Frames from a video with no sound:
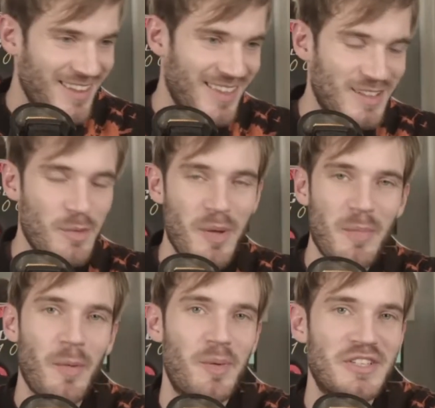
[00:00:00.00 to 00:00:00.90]
That's how
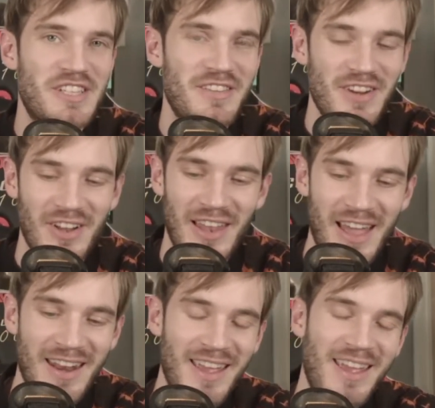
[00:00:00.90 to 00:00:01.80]
people perceive it
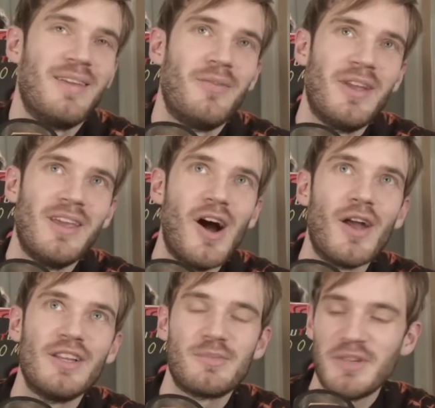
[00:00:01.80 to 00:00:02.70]
online. The way the
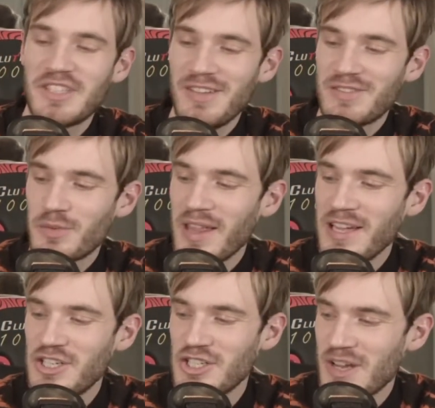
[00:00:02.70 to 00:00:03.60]
audience perceives
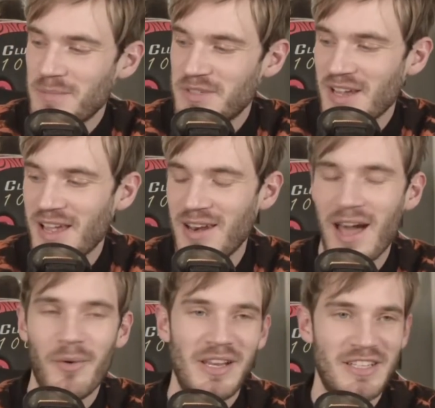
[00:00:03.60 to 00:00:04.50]
relationships and
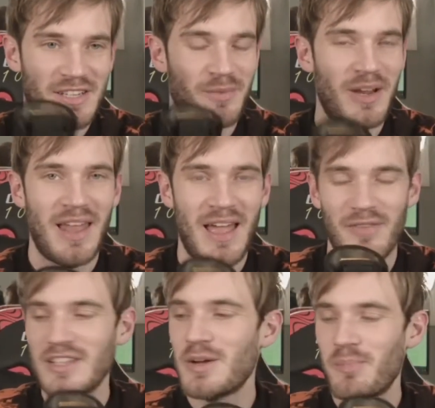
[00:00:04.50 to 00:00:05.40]
how it is in real
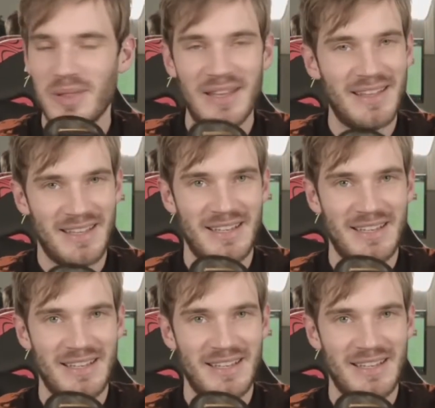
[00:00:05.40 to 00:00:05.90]
life is completely